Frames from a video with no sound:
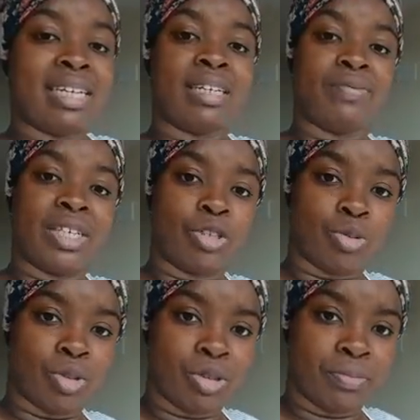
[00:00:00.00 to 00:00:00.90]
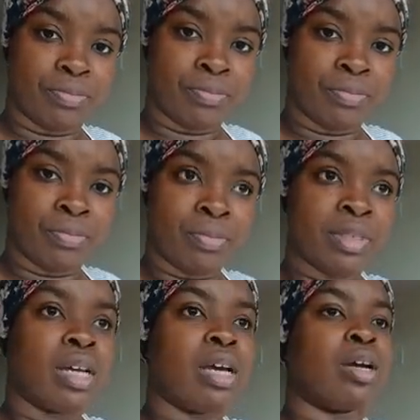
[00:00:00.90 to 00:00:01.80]
individual
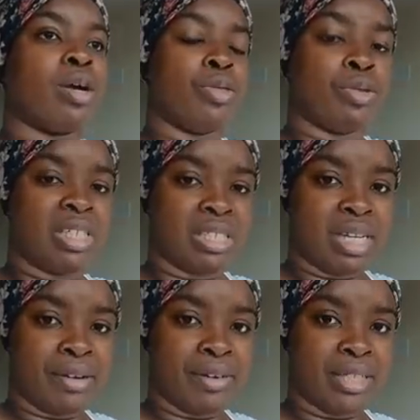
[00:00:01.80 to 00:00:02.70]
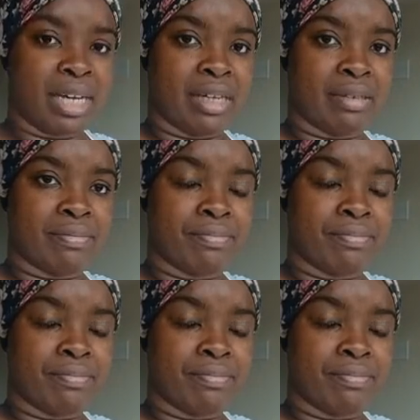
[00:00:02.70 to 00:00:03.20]
and going through this shit every day.